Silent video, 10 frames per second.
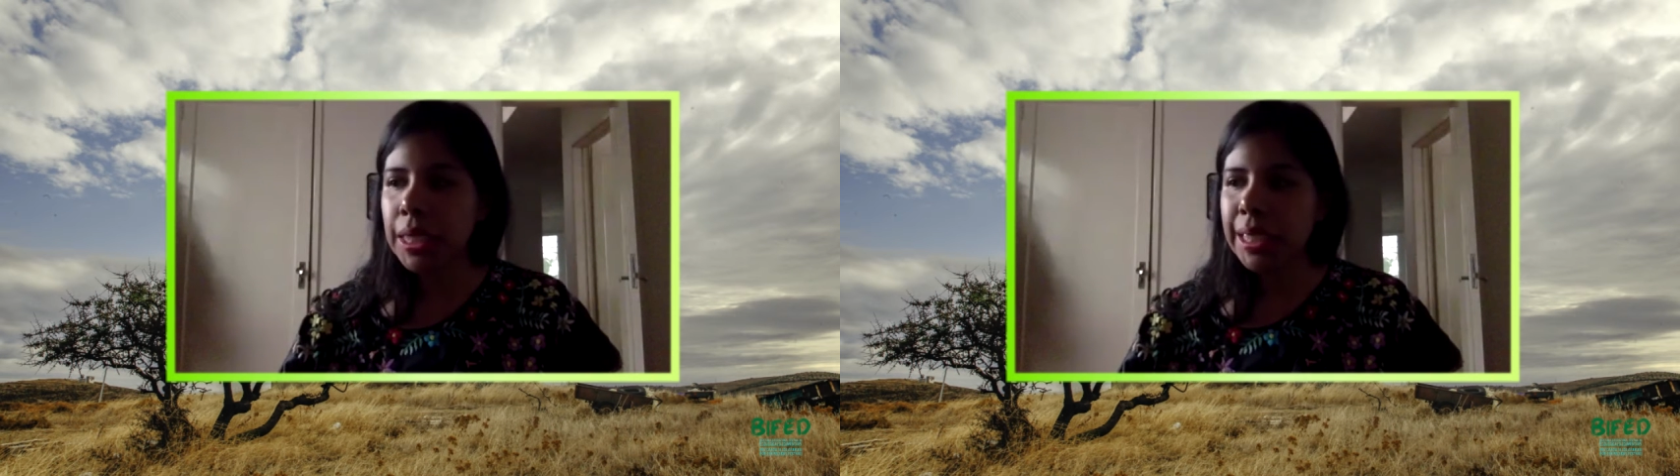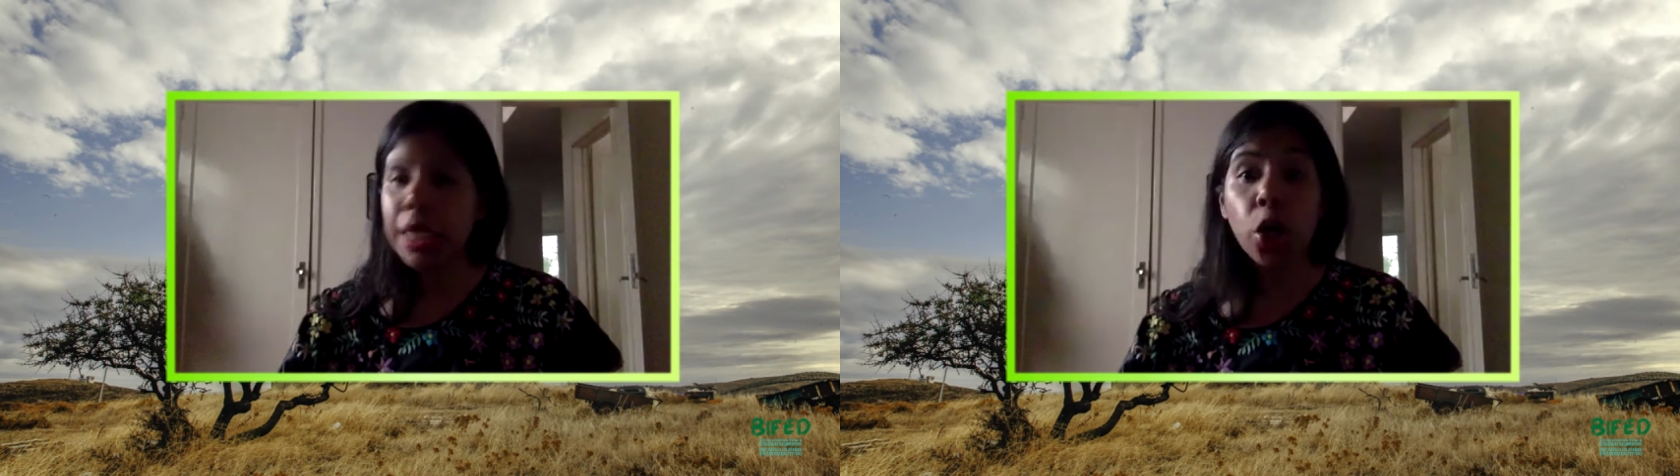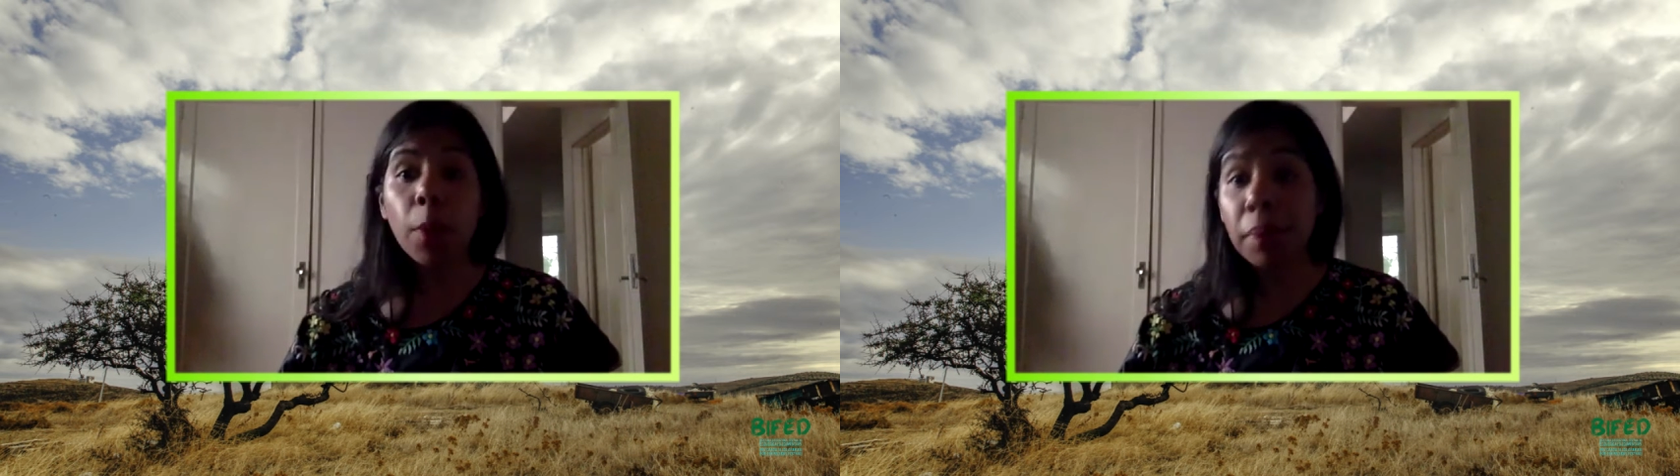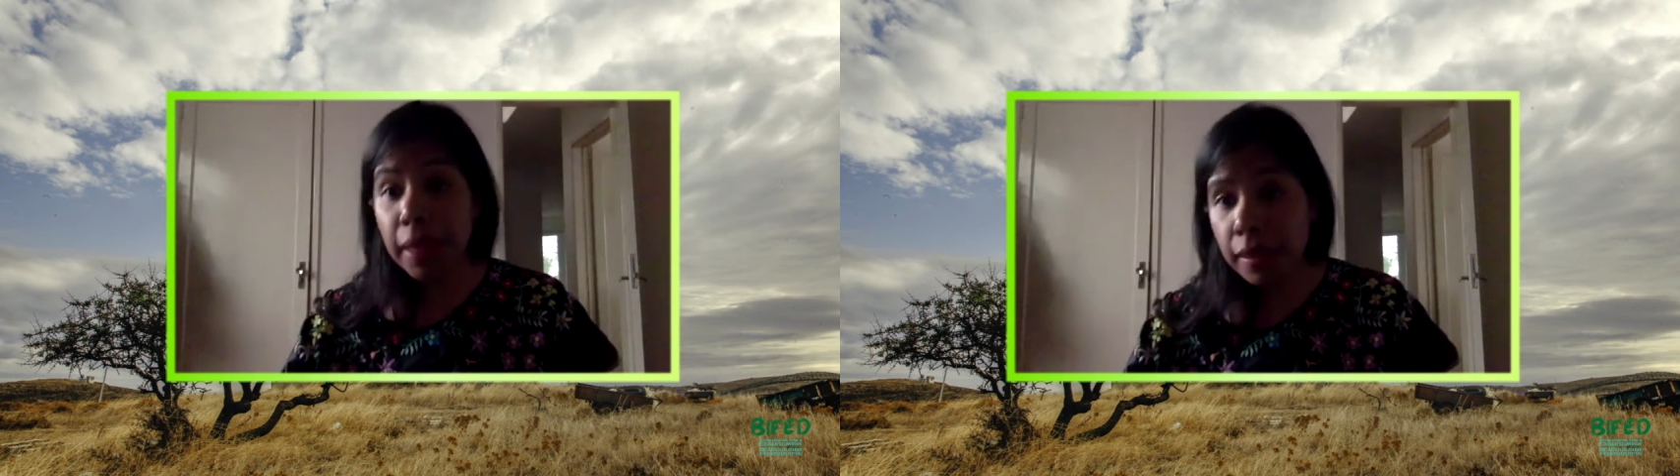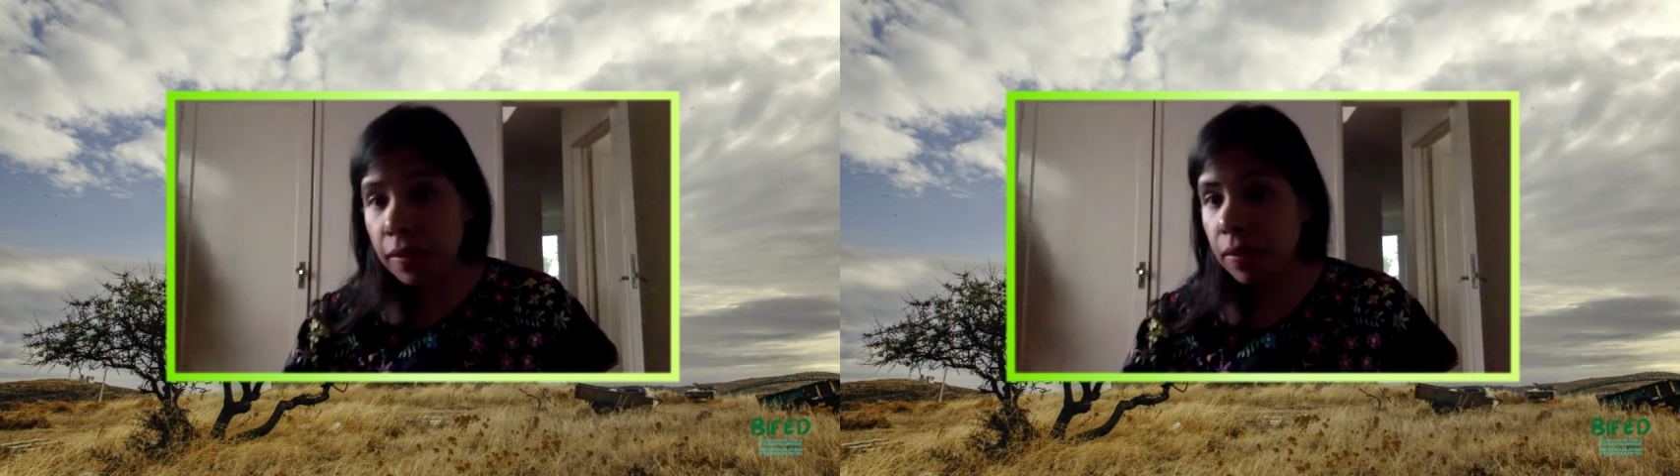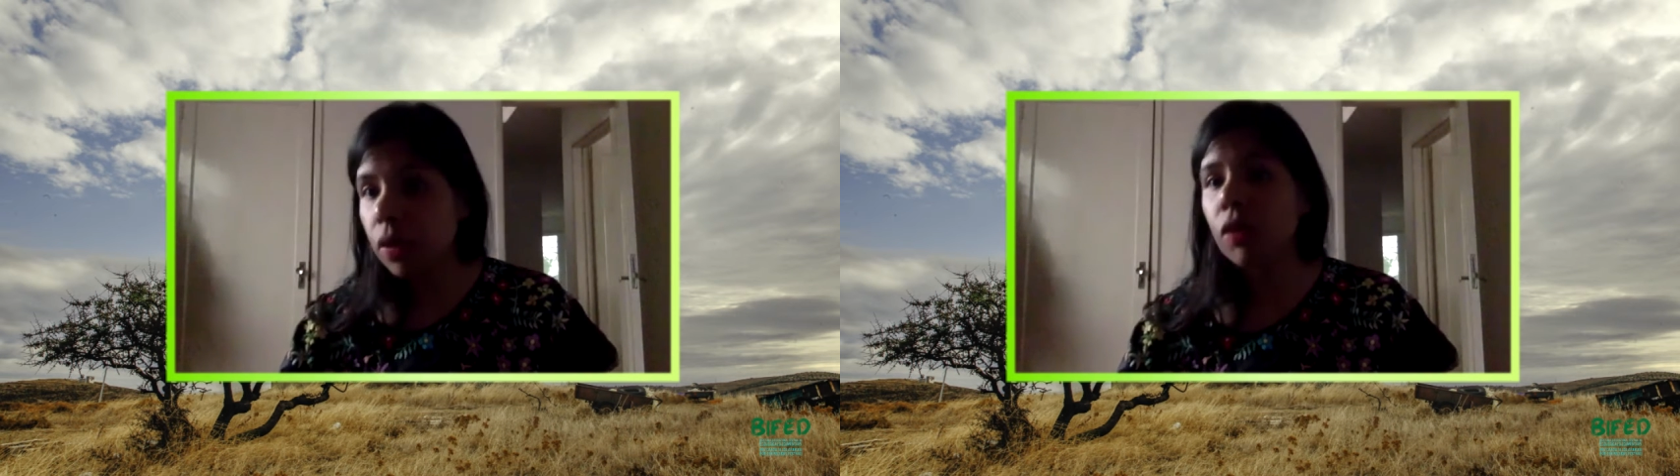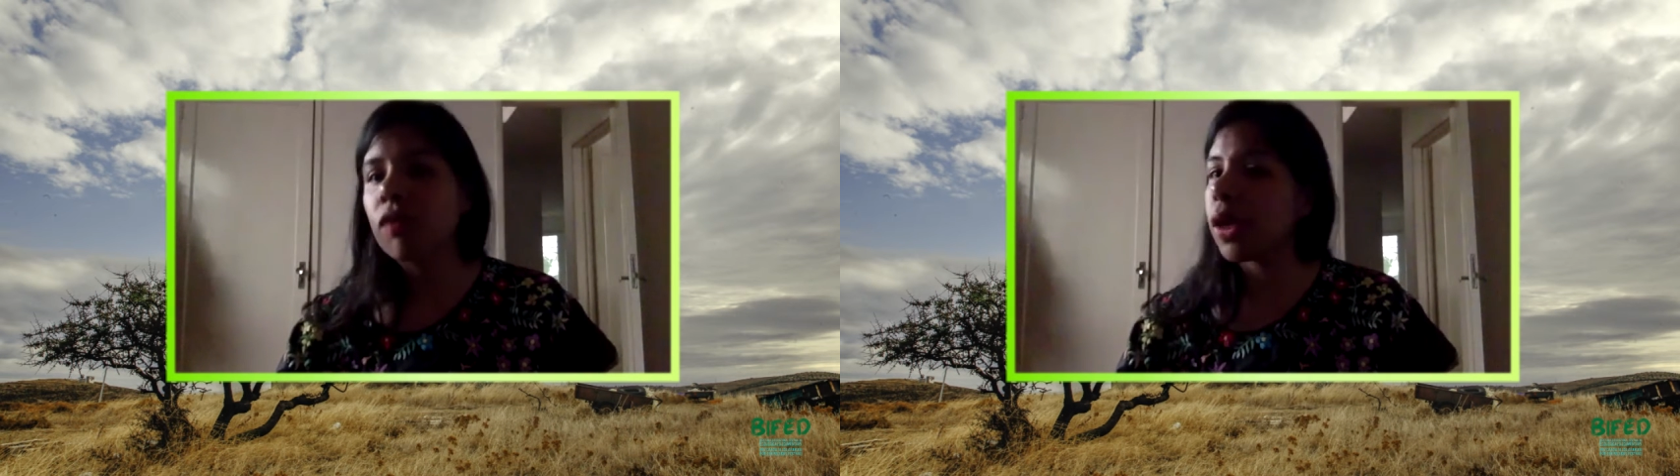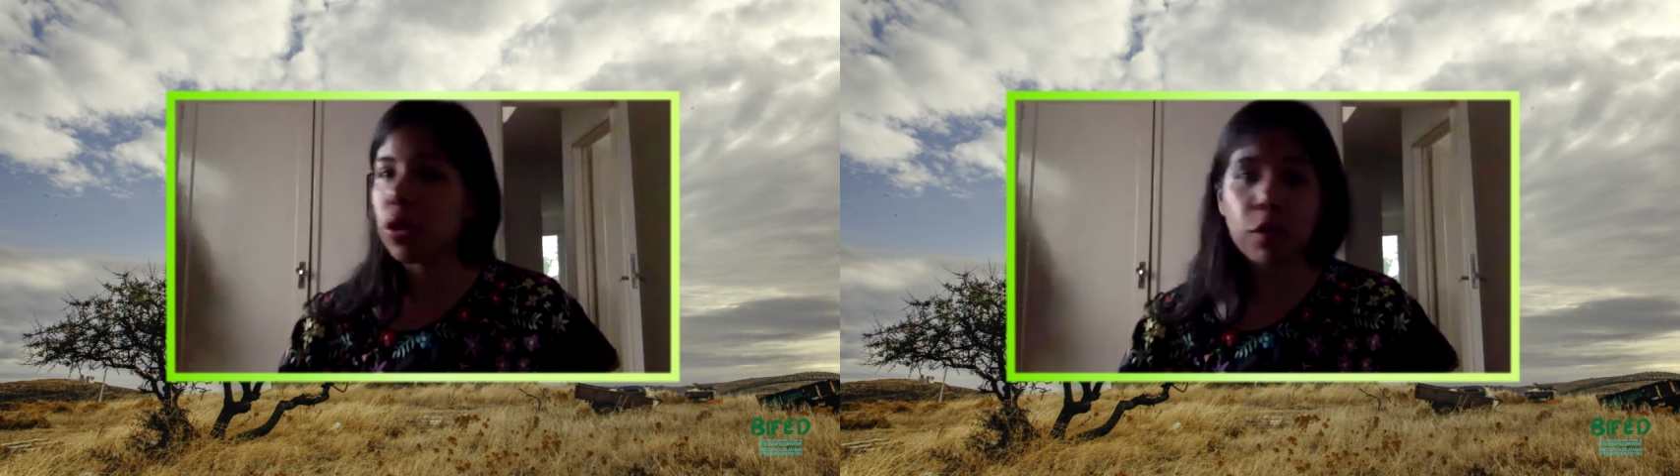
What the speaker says: incomplete of a lot